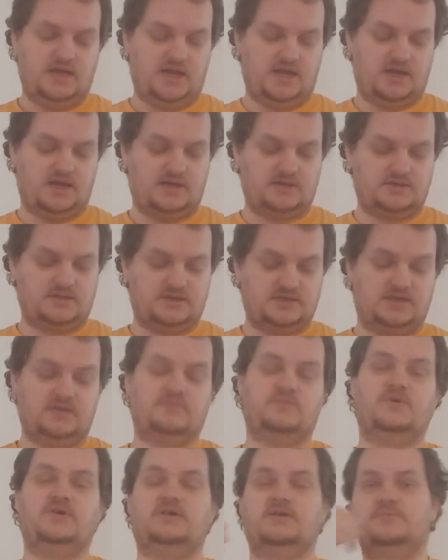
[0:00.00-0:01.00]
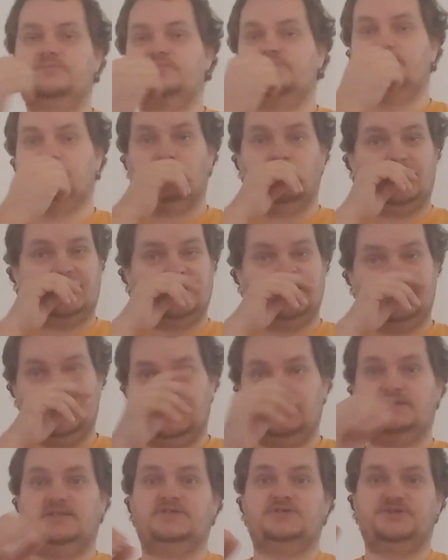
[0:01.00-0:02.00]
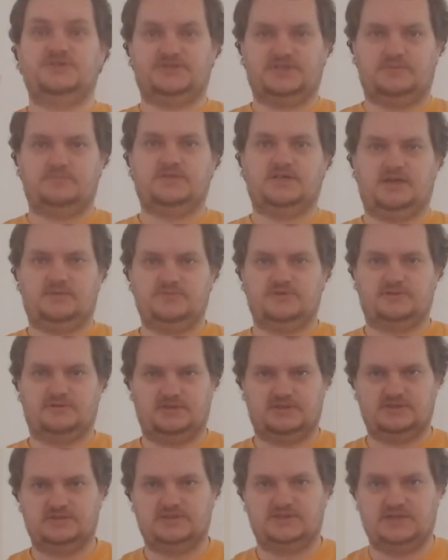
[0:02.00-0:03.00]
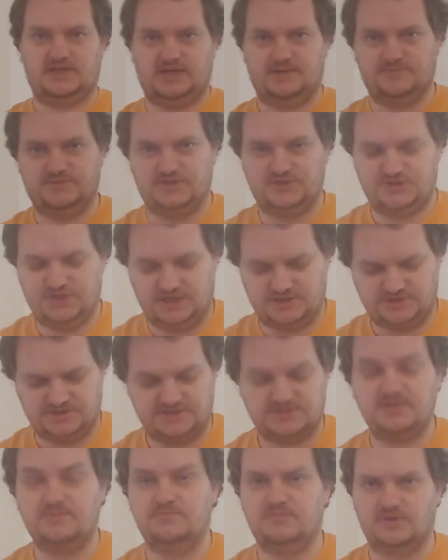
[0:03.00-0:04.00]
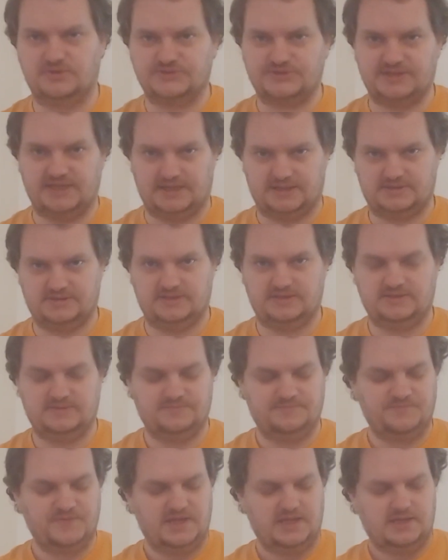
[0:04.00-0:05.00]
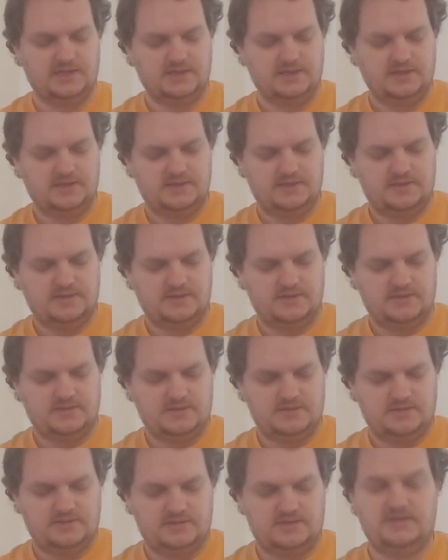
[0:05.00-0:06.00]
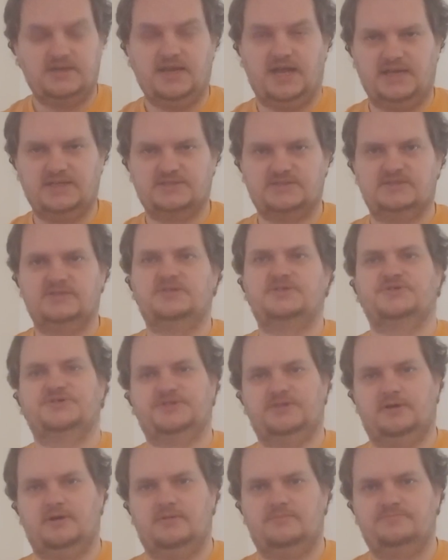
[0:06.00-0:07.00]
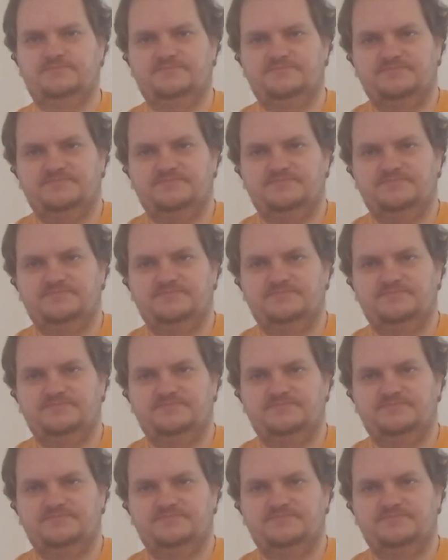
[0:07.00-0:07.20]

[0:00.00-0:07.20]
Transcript: And again, we can we can date this to sometime during the time of the judges, most likely. Nice little psalm.